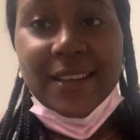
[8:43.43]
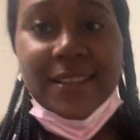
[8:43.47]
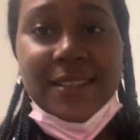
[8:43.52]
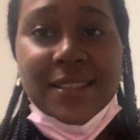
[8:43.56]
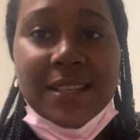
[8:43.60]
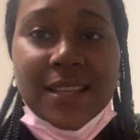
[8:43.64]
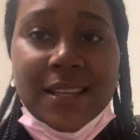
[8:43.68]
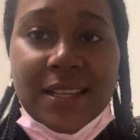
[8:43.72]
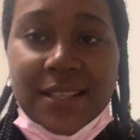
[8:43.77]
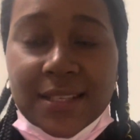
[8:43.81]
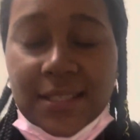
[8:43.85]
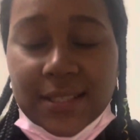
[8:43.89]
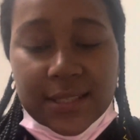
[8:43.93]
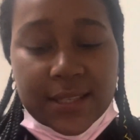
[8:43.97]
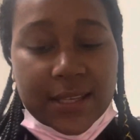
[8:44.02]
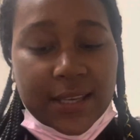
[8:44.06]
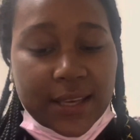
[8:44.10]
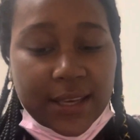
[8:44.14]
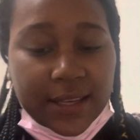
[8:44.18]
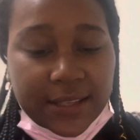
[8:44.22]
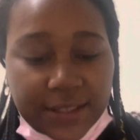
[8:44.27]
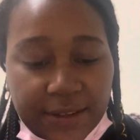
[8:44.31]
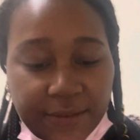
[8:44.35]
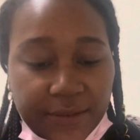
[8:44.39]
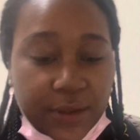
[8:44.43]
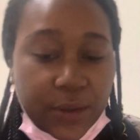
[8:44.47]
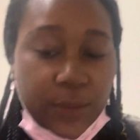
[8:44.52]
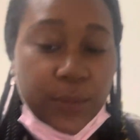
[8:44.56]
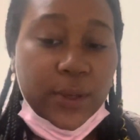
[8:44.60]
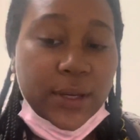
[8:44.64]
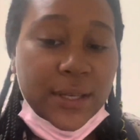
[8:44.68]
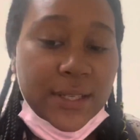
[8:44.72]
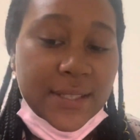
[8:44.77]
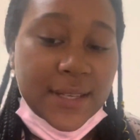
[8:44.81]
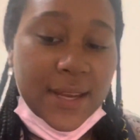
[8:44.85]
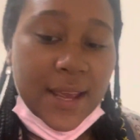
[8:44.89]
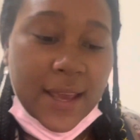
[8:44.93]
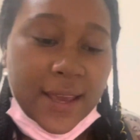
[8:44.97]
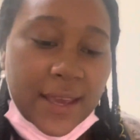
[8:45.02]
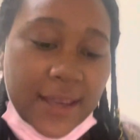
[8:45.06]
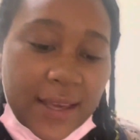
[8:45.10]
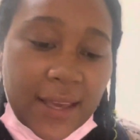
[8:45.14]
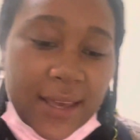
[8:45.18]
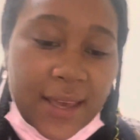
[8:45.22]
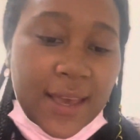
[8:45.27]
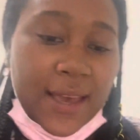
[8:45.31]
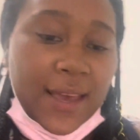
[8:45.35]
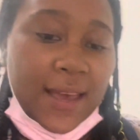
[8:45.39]
It is the end of the work day.
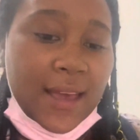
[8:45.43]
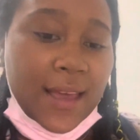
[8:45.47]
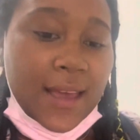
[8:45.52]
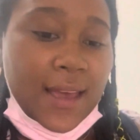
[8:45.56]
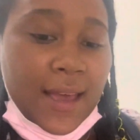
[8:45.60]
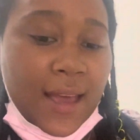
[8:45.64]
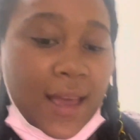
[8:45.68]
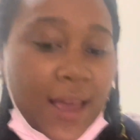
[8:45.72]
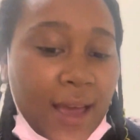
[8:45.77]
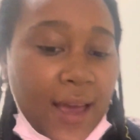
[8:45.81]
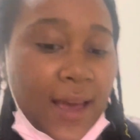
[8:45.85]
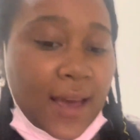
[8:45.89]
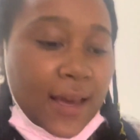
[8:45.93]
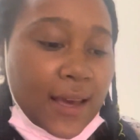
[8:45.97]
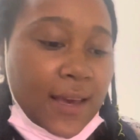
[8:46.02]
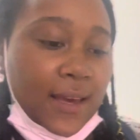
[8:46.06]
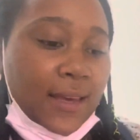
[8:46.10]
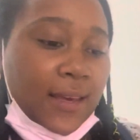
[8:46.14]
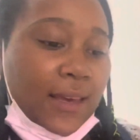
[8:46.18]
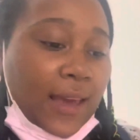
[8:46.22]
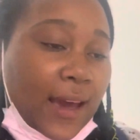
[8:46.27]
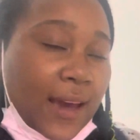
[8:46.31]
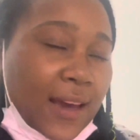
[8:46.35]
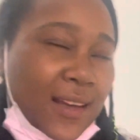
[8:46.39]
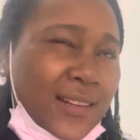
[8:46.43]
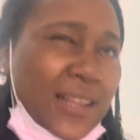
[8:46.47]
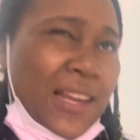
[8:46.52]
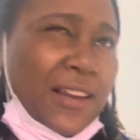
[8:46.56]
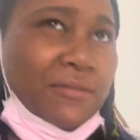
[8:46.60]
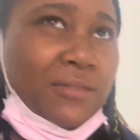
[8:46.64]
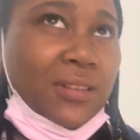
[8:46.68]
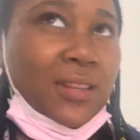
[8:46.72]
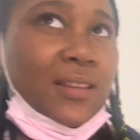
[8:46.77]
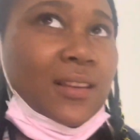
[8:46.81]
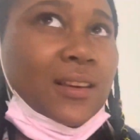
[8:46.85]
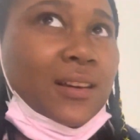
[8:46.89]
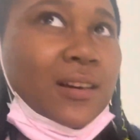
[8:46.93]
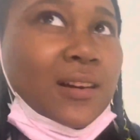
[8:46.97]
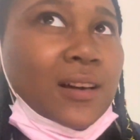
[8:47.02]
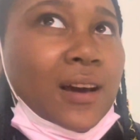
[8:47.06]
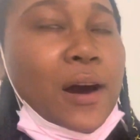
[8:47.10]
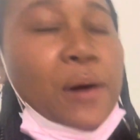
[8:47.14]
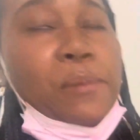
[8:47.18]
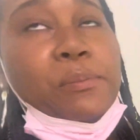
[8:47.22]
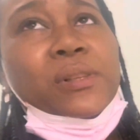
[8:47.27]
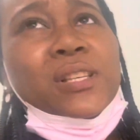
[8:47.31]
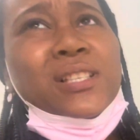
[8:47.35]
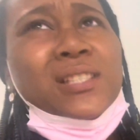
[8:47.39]
I got everything
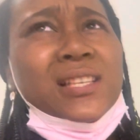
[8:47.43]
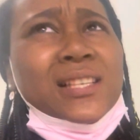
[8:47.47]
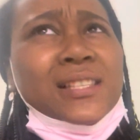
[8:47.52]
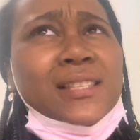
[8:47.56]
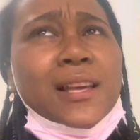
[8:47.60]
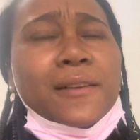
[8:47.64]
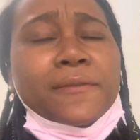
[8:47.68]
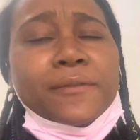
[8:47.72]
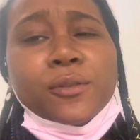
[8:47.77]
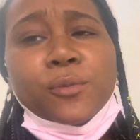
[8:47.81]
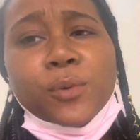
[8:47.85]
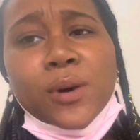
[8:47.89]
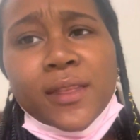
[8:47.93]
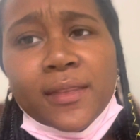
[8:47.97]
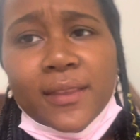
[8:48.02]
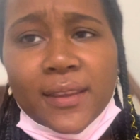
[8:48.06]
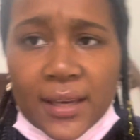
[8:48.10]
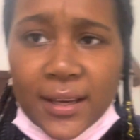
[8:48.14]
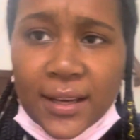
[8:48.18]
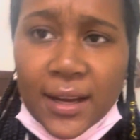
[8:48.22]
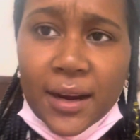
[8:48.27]
accomplished except for one thing.